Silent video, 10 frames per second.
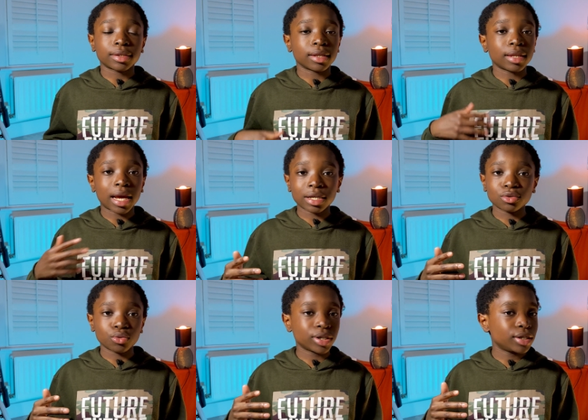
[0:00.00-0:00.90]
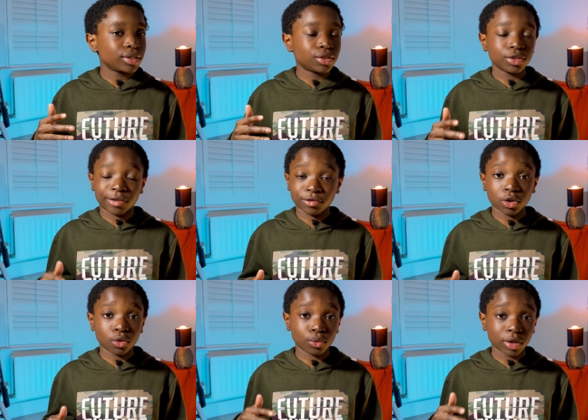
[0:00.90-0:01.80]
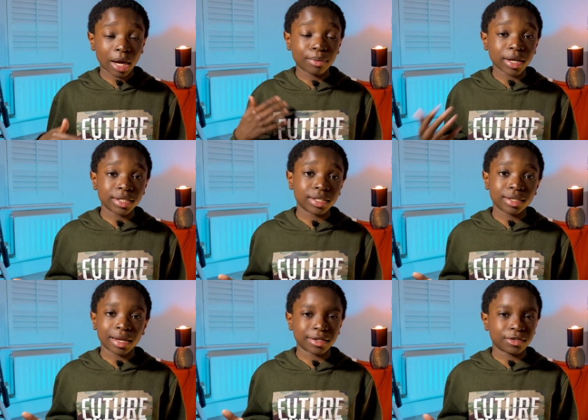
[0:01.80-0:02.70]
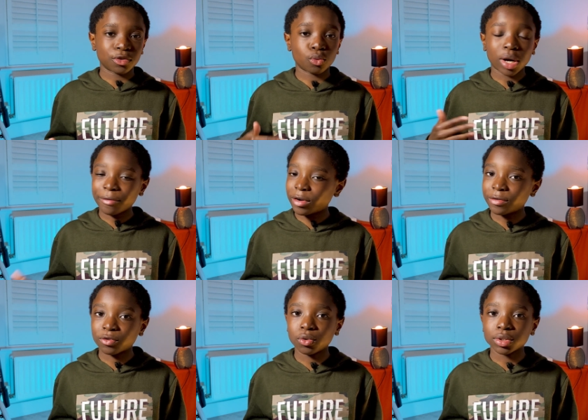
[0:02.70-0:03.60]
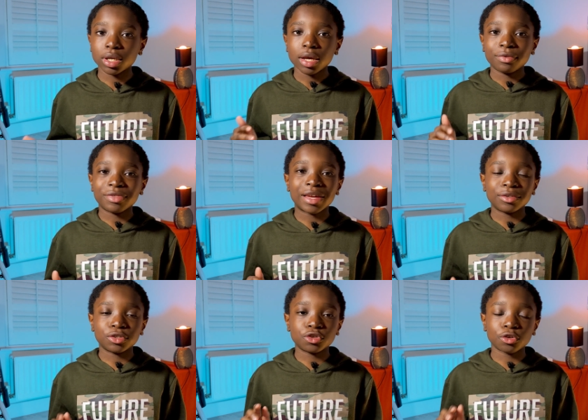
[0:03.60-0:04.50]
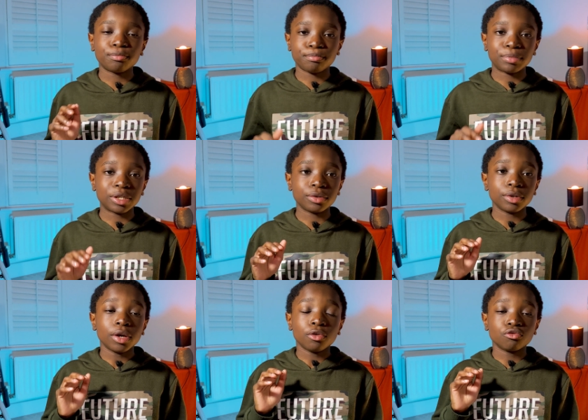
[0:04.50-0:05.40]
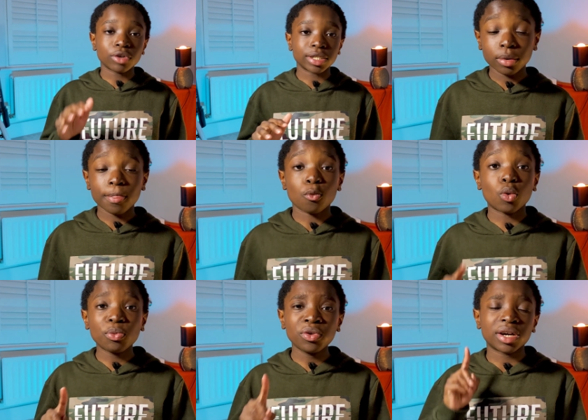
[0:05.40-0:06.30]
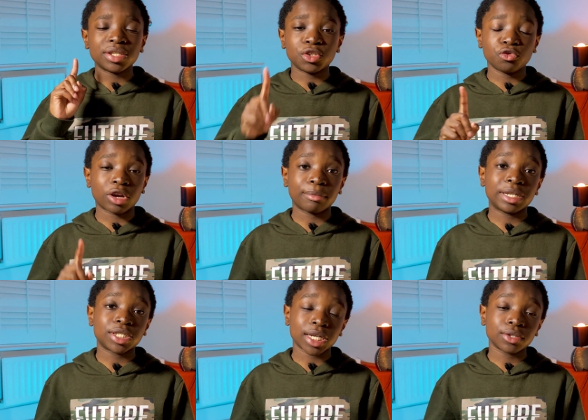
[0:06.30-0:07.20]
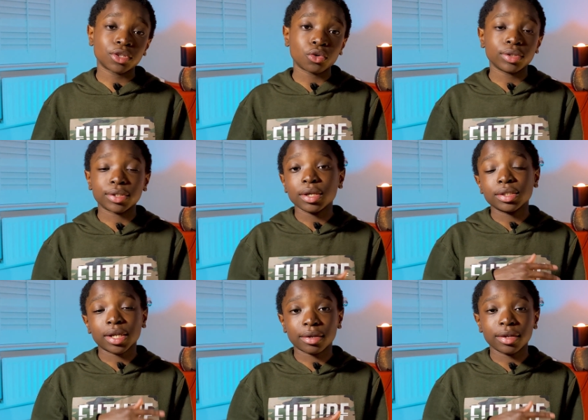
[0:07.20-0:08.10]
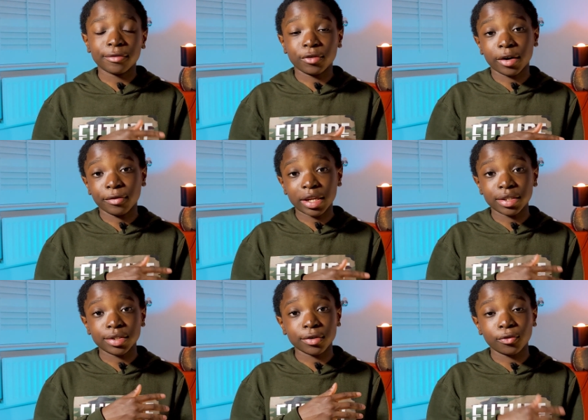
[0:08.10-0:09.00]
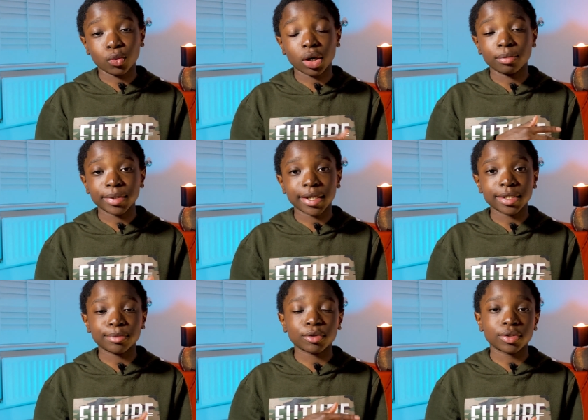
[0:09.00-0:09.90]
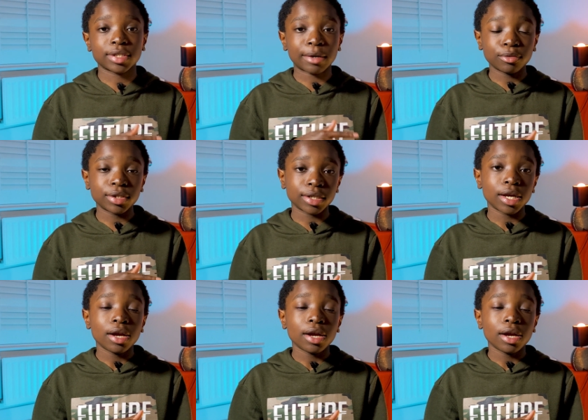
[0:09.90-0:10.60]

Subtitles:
the language. You have to log in with your Apple ID, connect to the Wi-Fi, of course, and then you should be ready. One thing I do recommend checking though is checking if you have any software updates, because Apple did